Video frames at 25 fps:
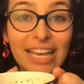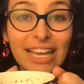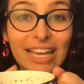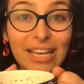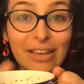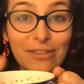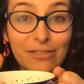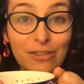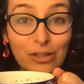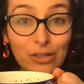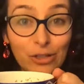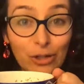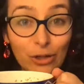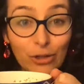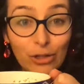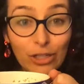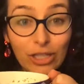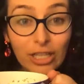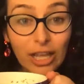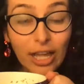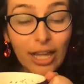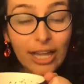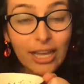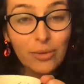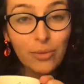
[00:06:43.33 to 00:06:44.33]
If you don't
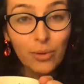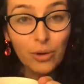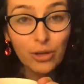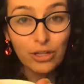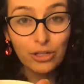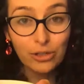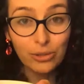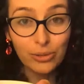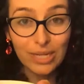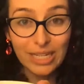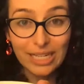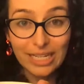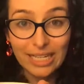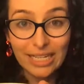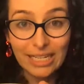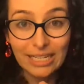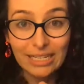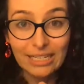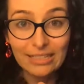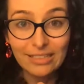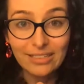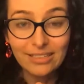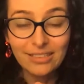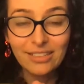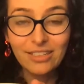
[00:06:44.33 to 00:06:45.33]
like what you're
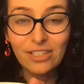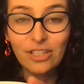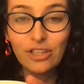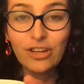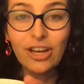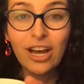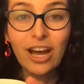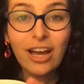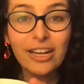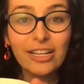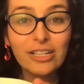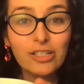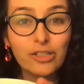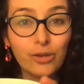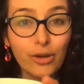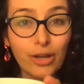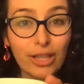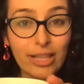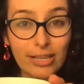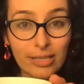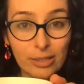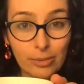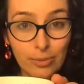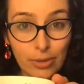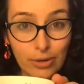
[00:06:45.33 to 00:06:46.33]
drinking, you can't enjoy the
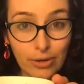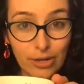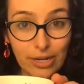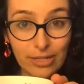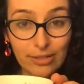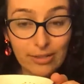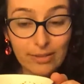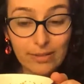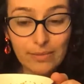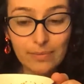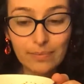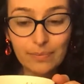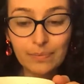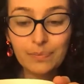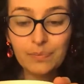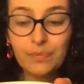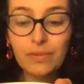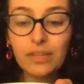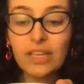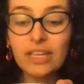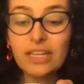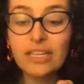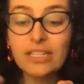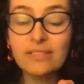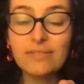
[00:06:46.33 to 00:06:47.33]
experience.
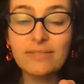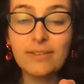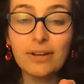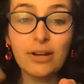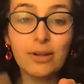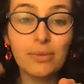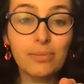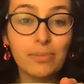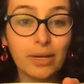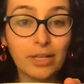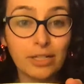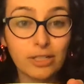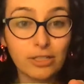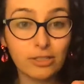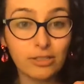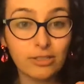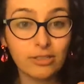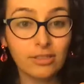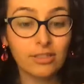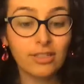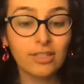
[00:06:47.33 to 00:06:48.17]
It is very much